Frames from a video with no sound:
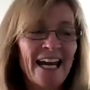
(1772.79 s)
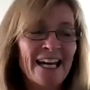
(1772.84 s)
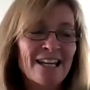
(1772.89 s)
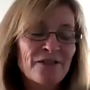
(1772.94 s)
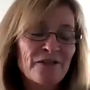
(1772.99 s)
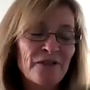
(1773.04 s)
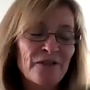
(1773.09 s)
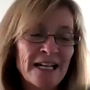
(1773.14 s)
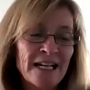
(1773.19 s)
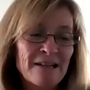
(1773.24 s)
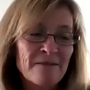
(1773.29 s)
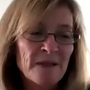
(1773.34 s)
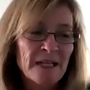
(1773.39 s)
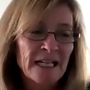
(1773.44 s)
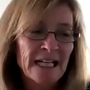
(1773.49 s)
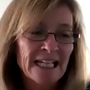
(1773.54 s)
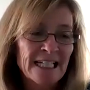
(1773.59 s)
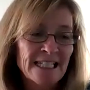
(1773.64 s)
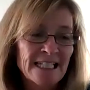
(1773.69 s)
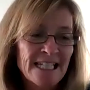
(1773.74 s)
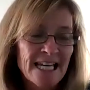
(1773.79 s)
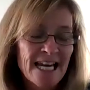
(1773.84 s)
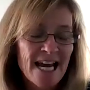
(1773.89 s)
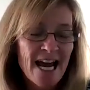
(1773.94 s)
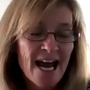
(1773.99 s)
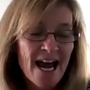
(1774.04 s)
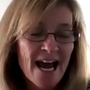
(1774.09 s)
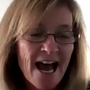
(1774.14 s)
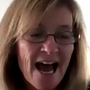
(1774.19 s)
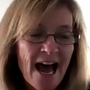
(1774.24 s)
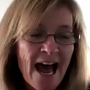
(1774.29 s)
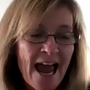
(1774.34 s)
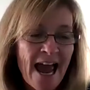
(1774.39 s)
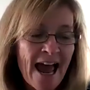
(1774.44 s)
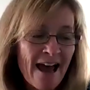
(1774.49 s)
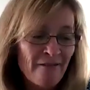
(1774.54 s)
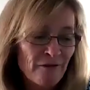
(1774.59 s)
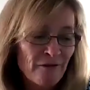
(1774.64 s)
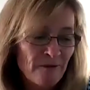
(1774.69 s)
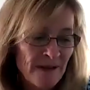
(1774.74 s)
It's funny yeah. because I
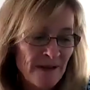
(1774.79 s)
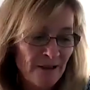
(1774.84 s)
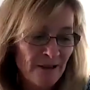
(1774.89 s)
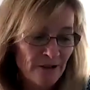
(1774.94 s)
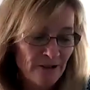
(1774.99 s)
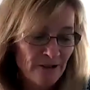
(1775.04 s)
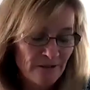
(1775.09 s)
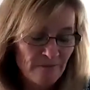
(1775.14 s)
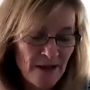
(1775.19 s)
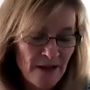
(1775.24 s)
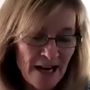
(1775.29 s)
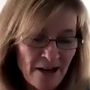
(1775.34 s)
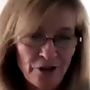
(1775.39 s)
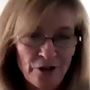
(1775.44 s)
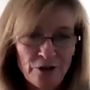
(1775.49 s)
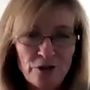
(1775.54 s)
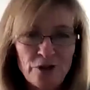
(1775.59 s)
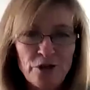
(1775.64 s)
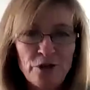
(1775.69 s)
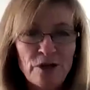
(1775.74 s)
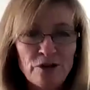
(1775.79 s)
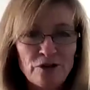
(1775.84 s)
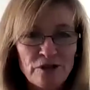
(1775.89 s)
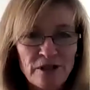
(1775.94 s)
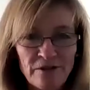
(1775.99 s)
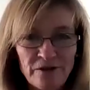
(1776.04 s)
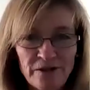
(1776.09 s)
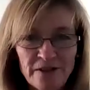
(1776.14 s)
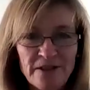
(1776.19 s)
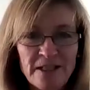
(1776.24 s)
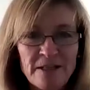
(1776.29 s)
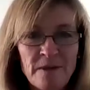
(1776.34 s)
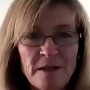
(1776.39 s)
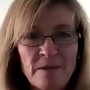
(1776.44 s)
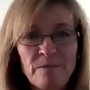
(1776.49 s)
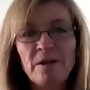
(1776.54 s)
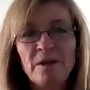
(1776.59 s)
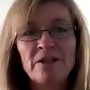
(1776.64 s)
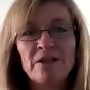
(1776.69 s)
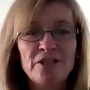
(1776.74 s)
have about I don't know 250
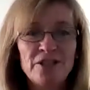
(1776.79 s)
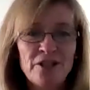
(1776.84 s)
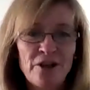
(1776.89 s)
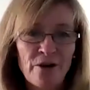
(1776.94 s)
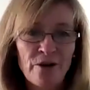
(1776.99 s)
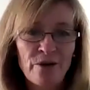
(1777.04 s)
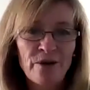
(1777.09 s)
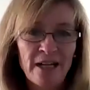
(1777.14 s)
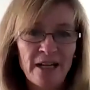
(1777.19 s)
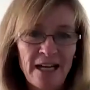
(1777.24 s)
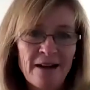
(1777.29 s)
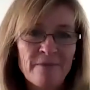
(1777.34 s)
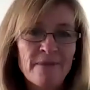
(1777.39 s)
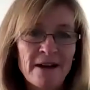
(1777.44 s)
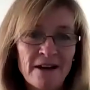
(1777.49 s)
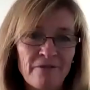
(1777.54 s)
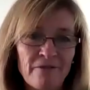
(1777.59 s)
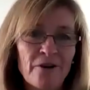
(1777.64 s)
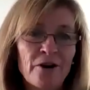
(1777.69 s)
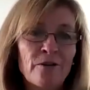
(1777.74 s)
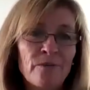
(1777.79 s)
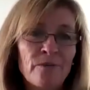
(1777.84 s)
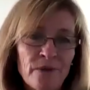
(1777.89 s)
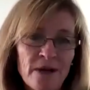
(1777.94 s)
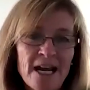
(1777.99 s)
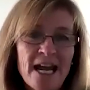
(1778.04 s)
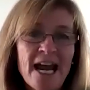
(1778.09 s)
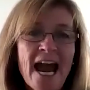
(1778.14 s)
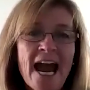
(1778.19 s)
people or so at my firm